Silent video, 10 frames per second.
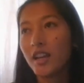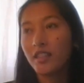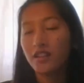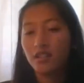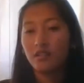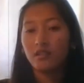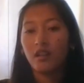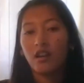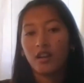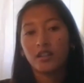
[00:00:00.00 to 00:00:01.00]
there's a
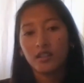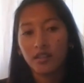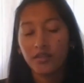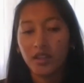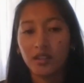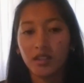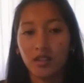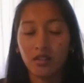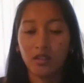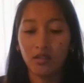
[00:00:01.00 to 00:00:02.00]
lot of things that you
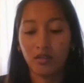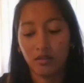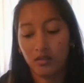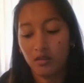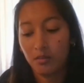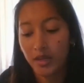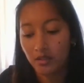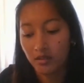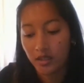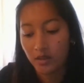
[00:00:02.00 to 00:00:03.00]
can do also
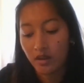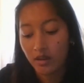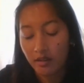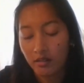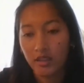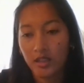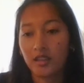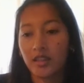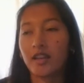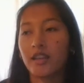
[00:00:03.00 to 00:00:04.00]
mentally as well. And I don't think
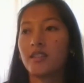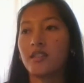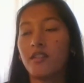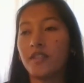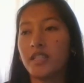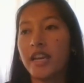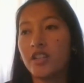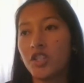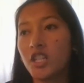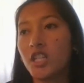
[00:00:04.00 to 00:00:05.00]
that gets enough
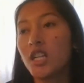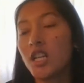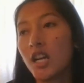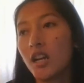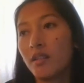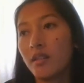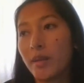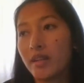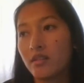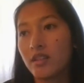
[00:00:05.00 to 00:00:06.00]
attention. The
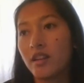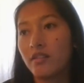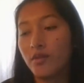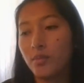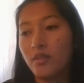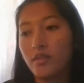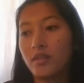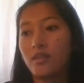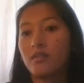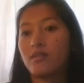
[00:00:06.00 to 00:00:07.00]
mental side of football
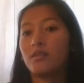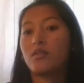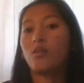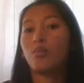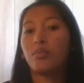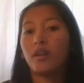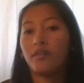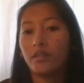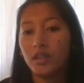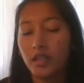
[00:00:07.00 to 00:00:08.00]
is so
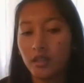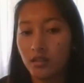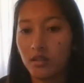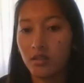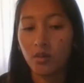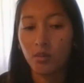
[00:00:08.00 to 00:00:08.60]
prevalent and it's so